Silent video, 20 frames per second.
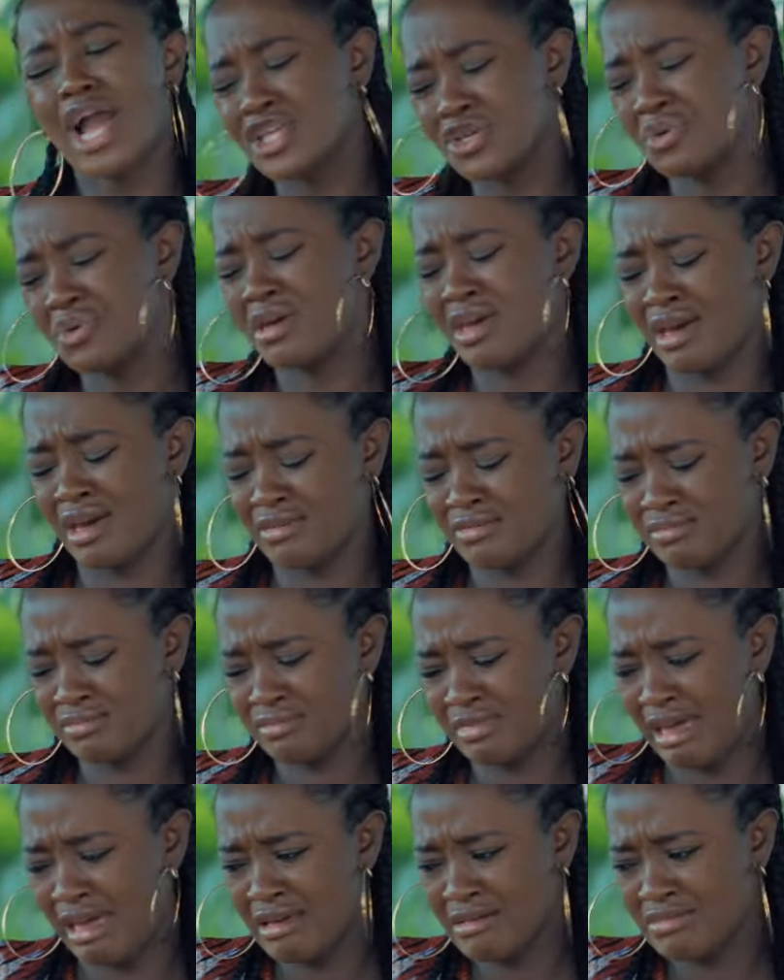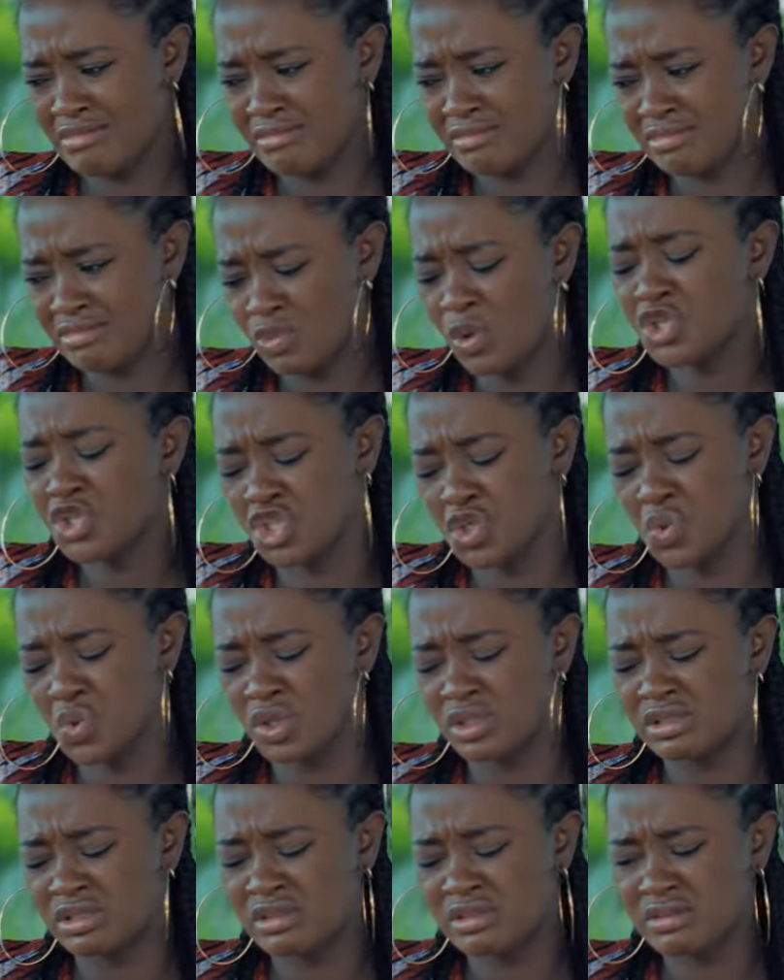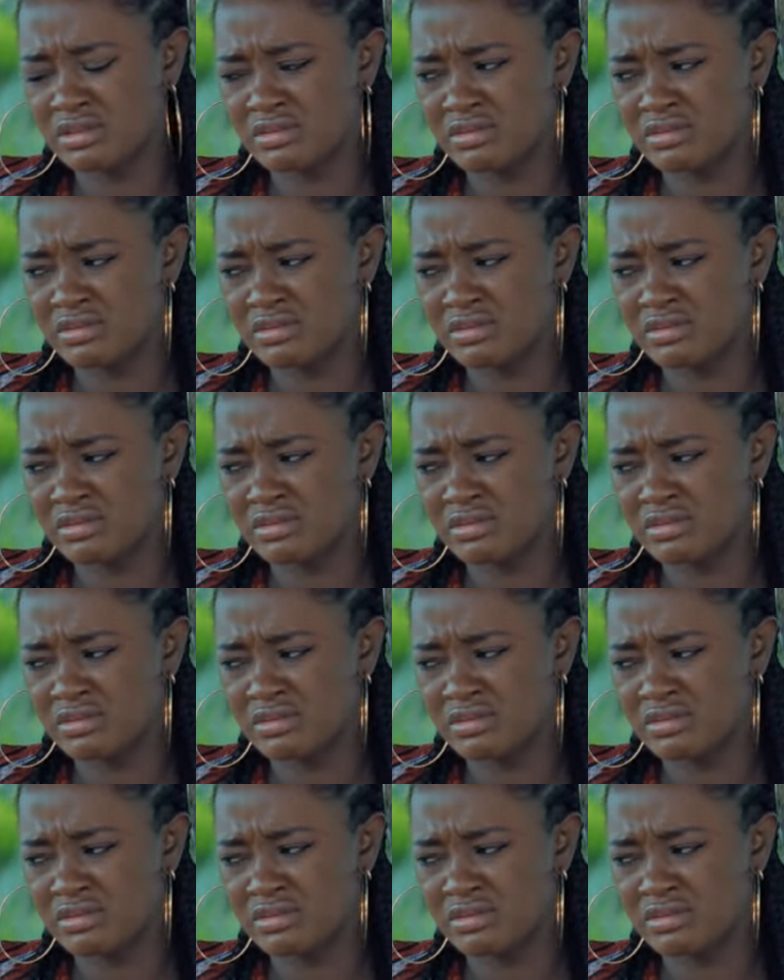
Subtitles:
why are you here? Eh? What do you want?